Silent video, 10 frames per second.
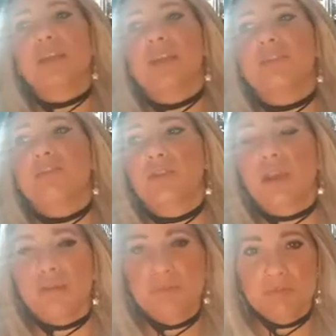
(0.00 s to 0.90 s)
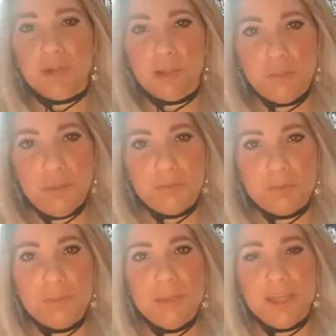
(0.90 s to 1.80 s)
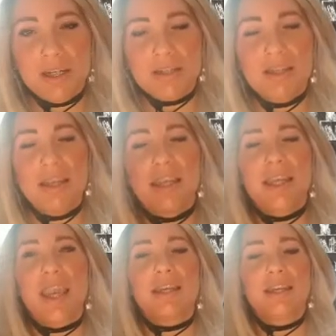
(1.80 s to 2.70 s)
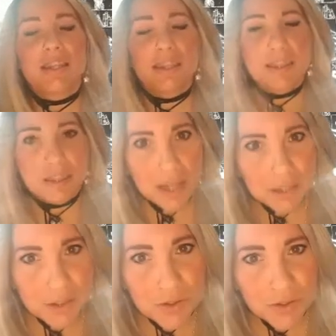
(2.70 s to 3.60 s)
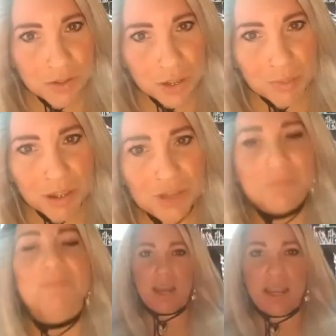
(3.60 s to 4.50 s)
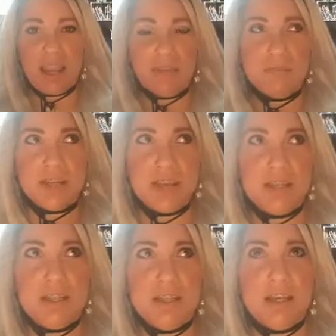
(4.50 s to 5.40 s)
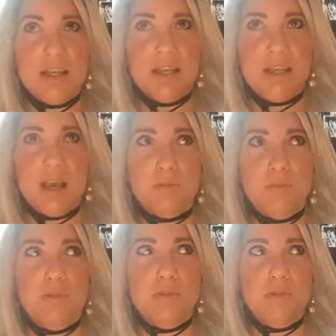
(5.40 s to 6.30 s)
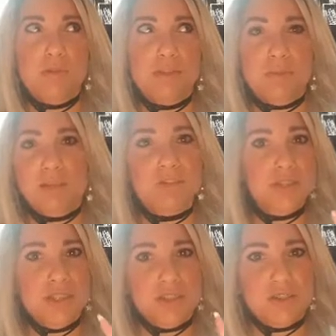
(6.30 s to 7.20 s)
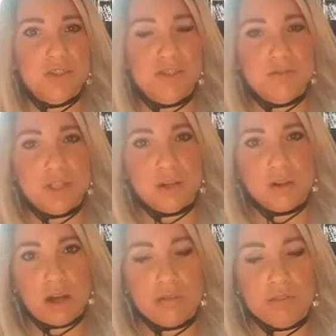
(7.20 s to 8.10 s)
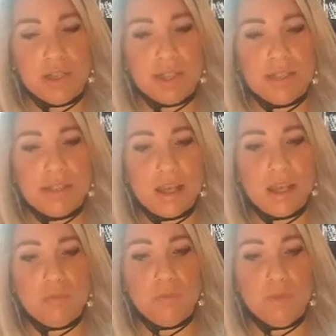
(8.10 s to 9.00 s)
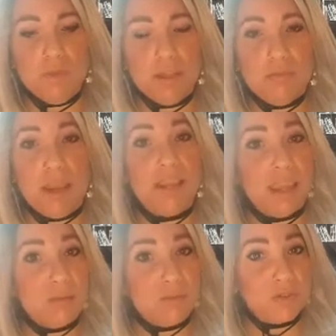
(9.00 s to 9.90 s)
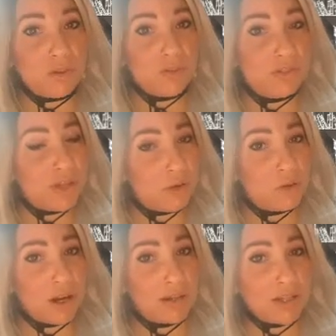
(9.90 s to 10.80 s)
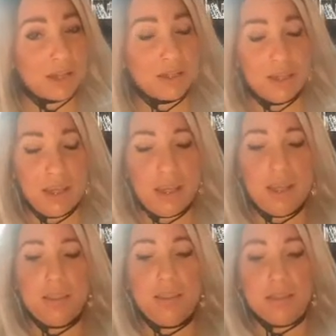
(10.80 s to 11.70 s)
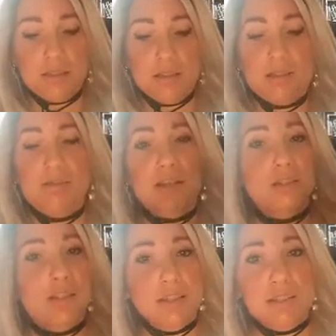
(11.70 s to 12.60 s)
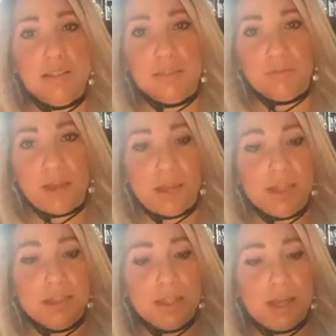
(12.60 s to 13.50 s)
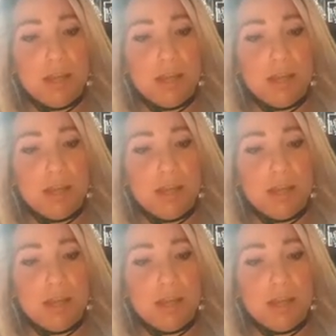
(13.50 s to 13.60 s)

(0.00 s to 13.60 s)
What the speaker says: If you have been following me from the beginning, again, thank you so very much. I have done a couple special editions of tarot card readings with my Game of Thrones tarot card deck. This is fairly easy to find.